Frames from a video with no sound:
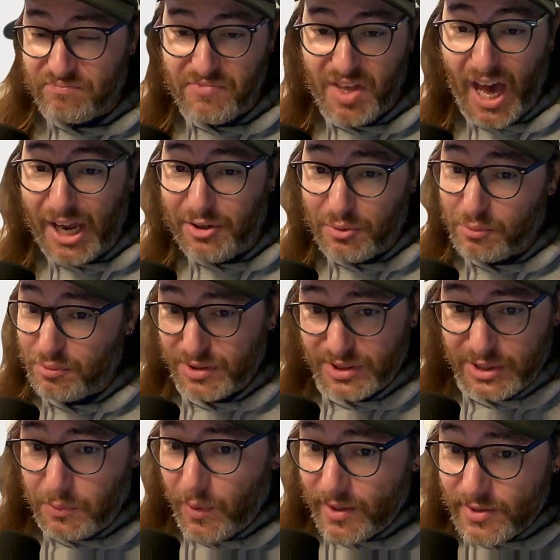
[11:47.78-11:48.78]
I don't
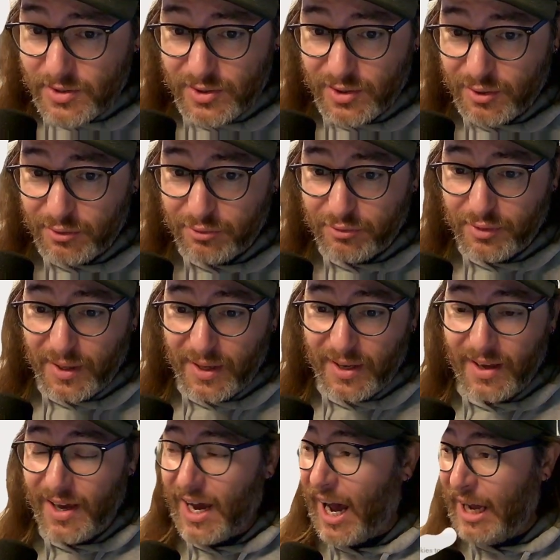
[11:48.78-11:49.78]
really want to surf,
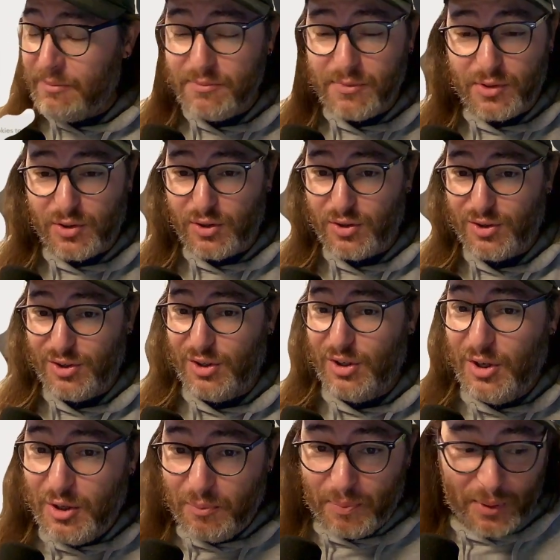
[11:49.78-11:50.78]
I'm
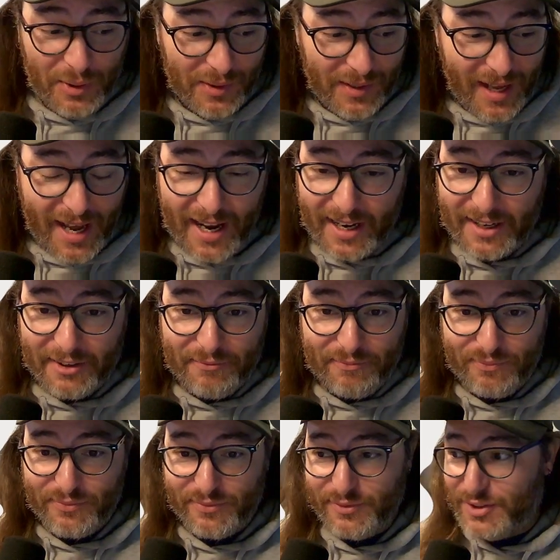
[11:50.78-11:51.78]
super like
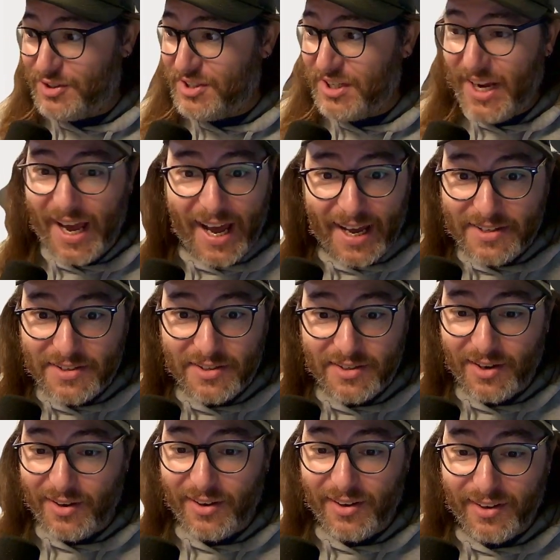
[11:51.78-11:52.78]
jazzed
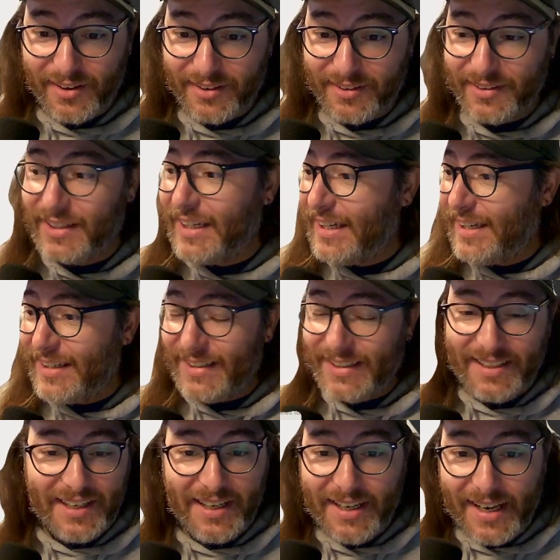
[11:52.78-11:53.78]
on
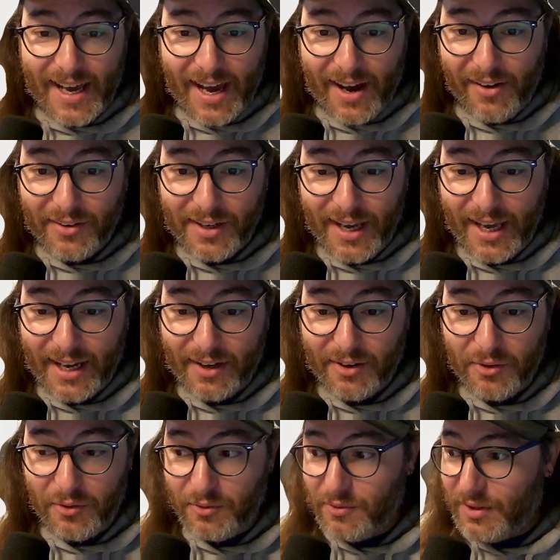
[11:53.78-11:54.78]
getting out
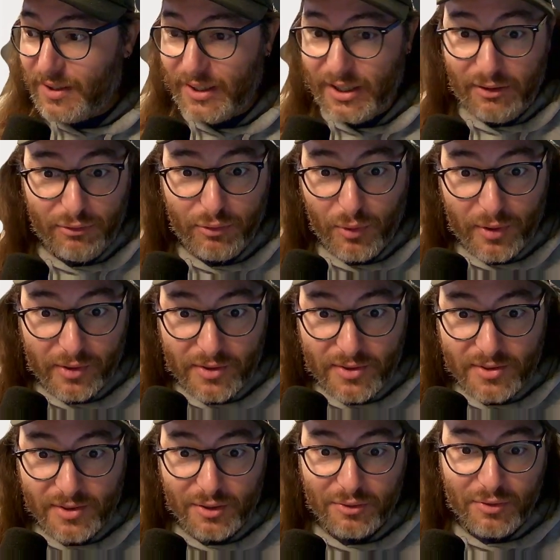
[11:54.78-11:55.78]
and efoil
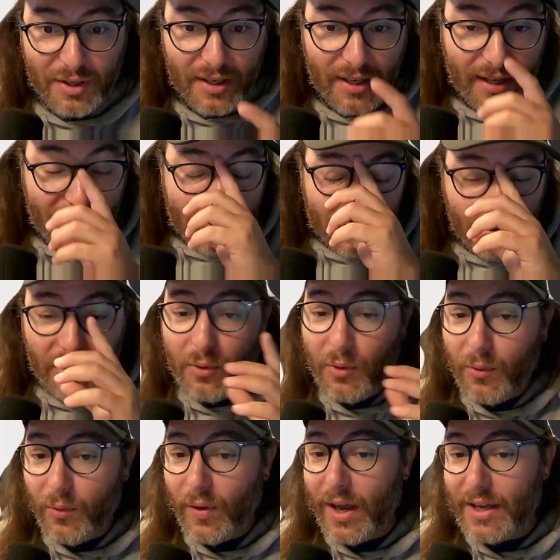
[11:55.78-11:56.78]
surfing. It's
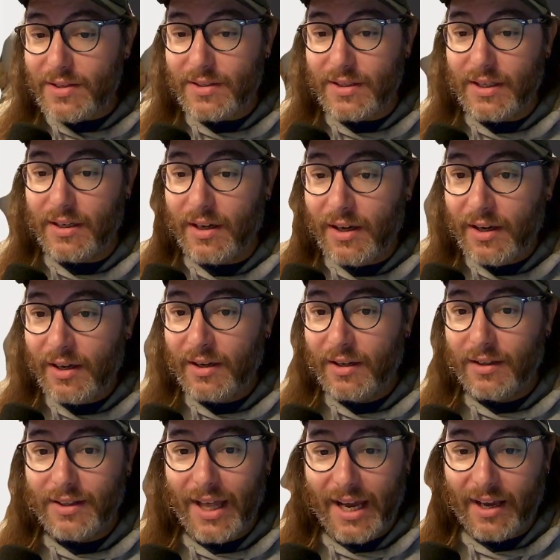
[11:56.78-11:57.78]
crazy.
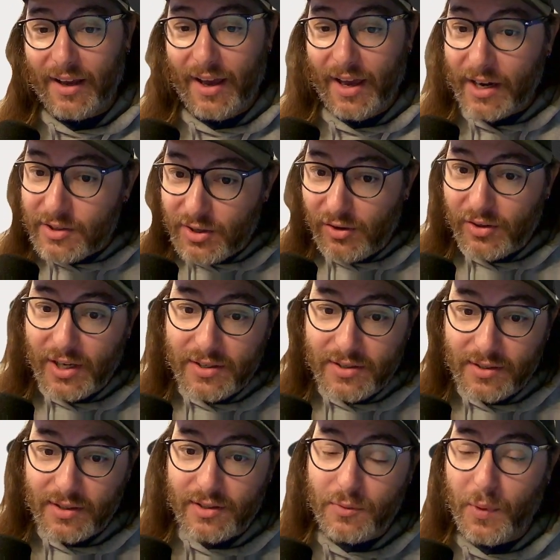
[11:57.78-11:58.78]
Like, and it's all because
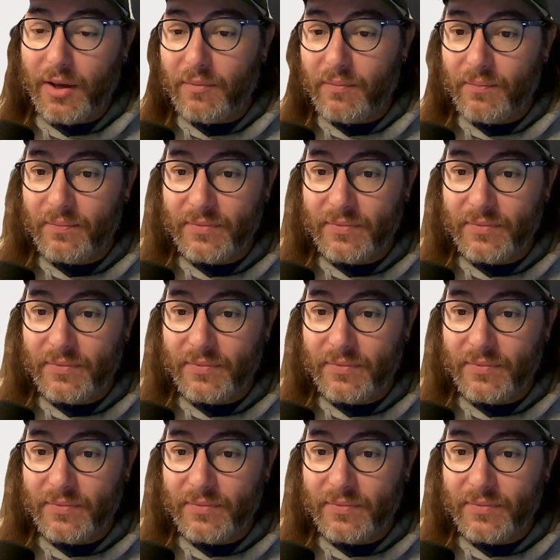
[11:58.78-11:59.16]
of this wing.